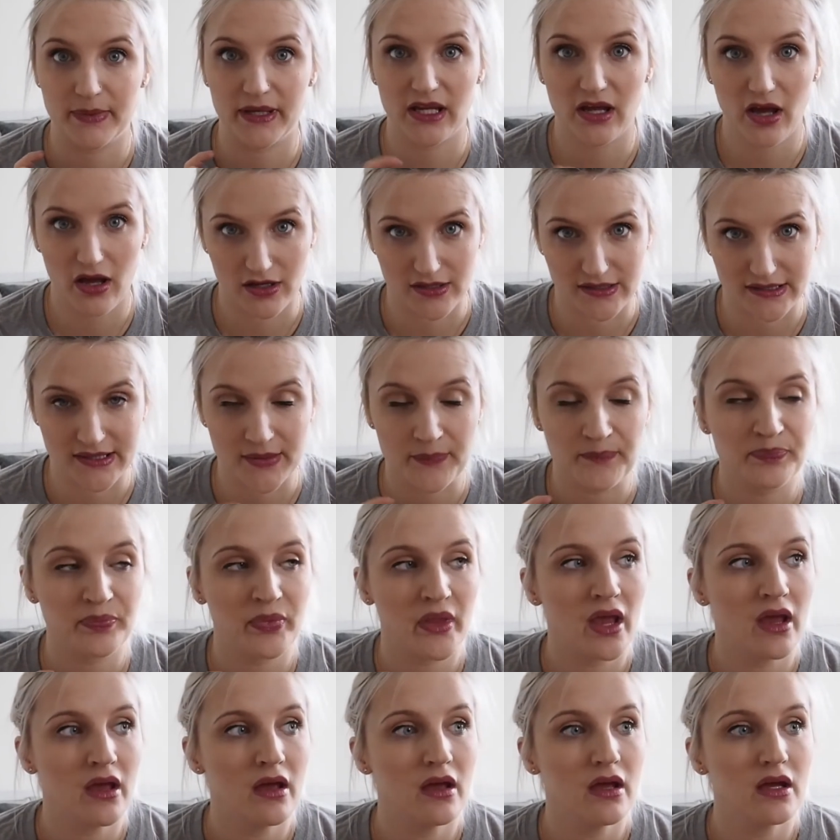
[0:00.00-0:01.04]
because
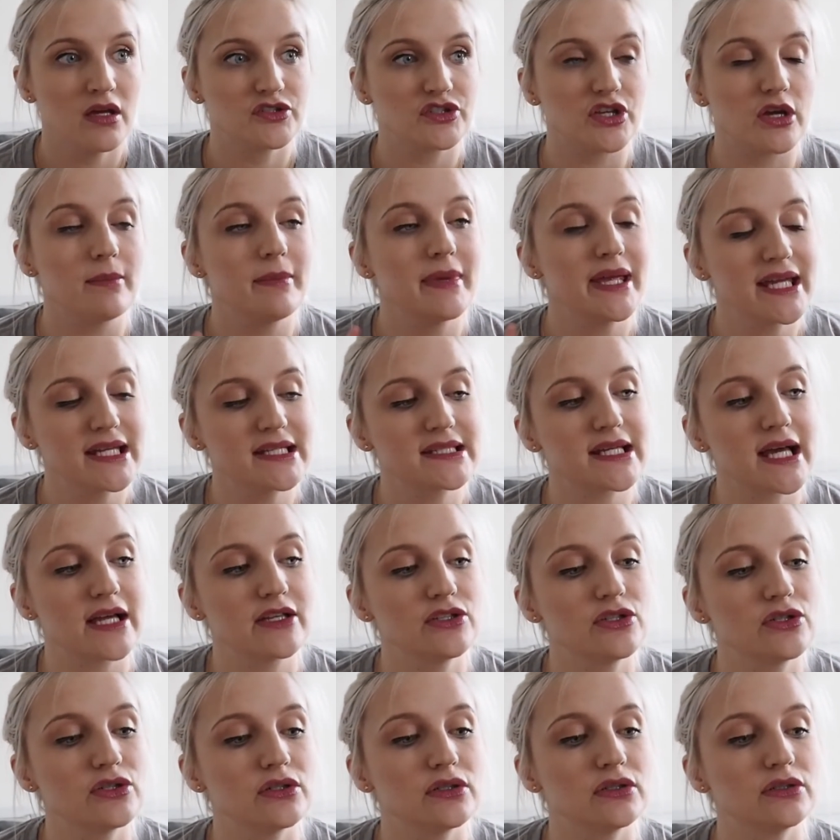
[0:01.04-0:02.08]
so me and
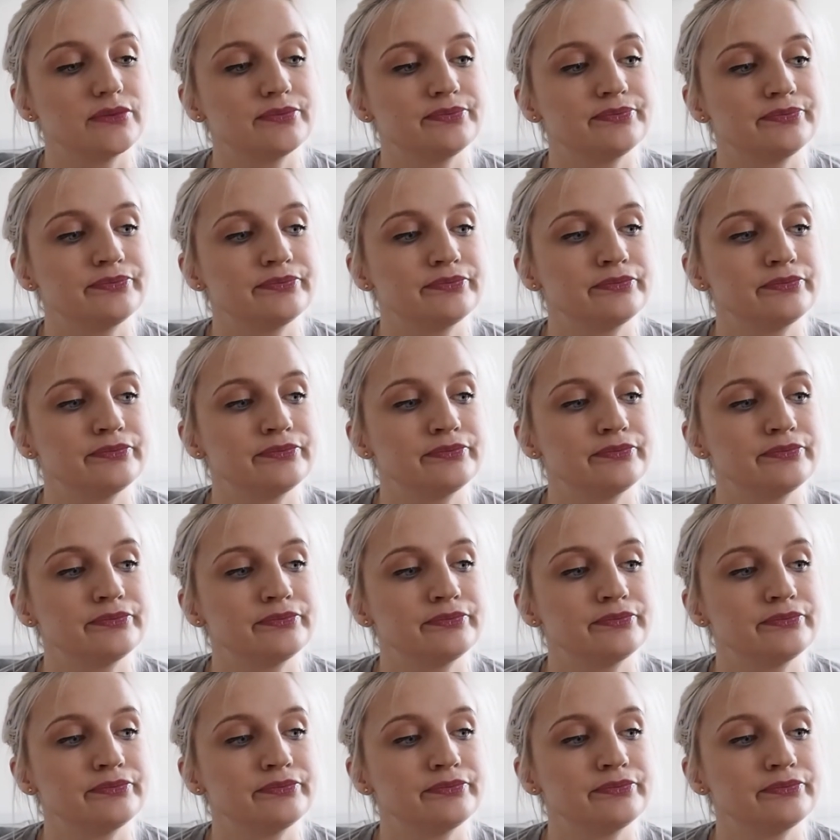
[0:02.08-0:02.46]
Daniel